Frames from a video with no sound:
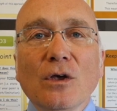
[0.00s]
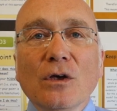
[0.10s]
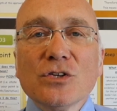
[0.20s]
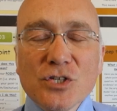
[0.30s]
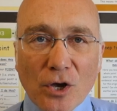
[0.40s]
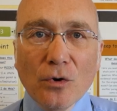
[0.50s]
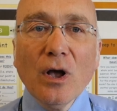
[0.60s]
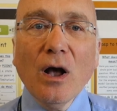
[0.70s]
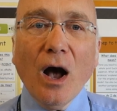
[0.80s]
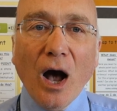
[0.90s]
So,
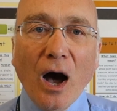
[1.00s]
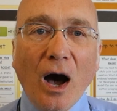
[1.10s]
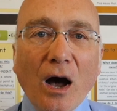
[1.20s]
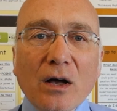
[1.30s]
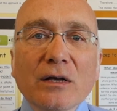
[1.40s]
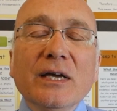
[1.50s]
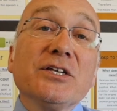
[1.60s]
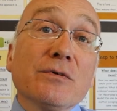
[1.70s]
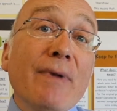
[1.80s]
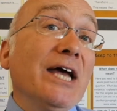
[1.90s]
R is a
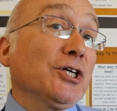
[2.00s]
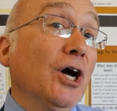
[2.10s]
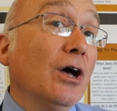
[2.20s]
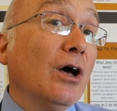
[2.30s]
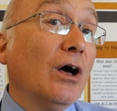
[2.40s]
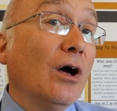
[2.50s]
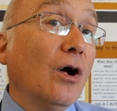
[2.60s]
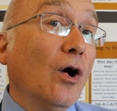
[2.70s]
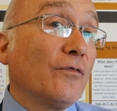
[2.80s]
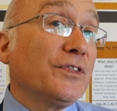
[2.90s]
measure
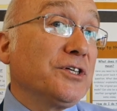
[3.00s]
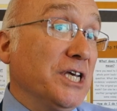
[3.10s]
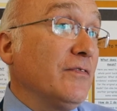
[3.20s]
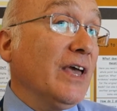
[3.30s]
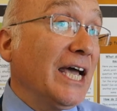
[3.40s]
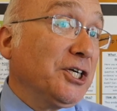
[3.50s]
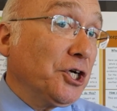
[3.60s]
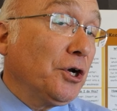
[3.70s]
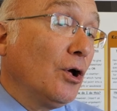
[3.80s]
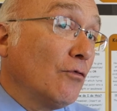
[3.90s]
of the
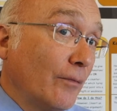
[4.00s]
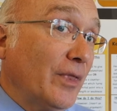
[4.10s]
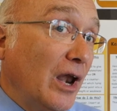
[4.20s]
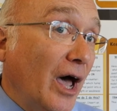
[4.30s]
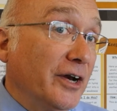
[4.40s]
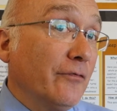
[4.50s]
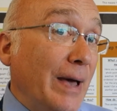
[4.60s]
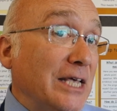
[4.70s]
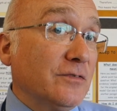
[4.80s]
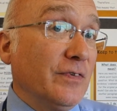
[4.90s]
deviation from the line of
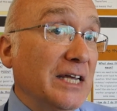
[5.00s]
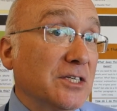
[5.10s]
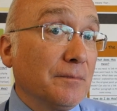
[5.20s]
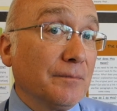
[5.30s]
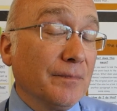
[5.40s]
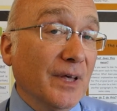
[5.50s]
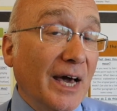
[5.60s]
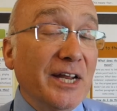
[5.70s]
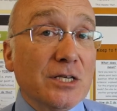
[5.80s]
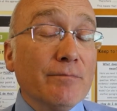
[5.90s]
best fit, and
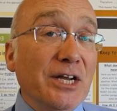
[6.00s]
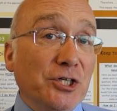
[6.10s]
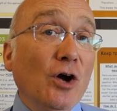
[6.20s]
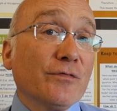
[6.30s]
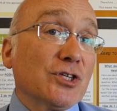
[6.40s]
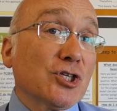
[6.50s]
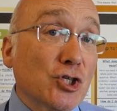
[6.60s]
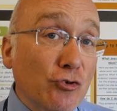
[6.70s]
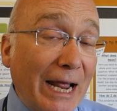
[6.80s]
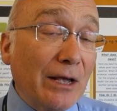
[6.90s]
it's a measure of the
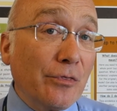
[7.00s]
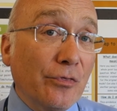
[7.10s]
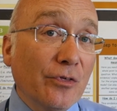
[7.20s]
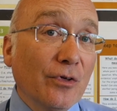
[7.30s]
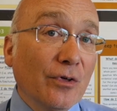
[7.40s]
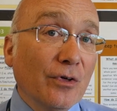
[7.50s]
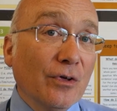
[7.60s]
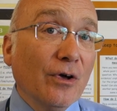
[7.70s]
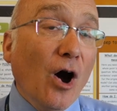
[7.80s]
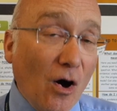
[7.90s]
strength
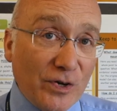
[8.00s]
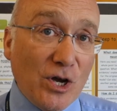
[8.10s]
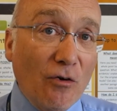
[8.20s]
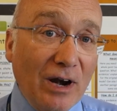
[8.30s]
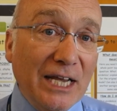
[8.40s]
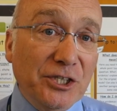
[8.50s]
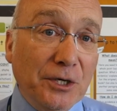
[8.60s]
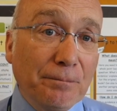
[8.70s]
of a correlation.